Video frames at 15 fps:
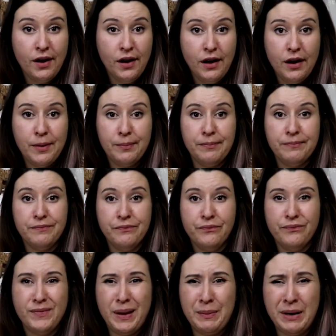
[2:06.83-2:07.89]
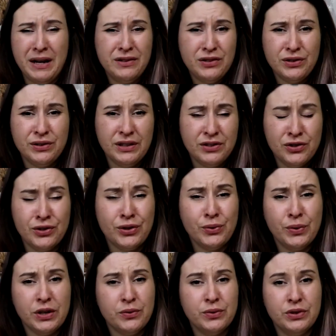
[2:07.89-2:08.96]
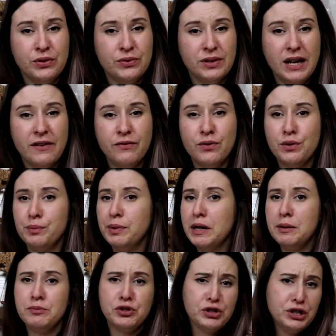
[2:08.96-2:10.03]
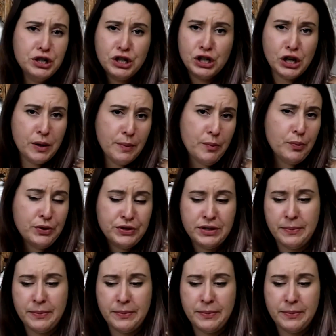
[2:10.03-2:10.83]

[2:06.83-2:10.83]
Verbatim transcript: Um, I'm not entirely sure what you would use that for, but I'm sure you can come up with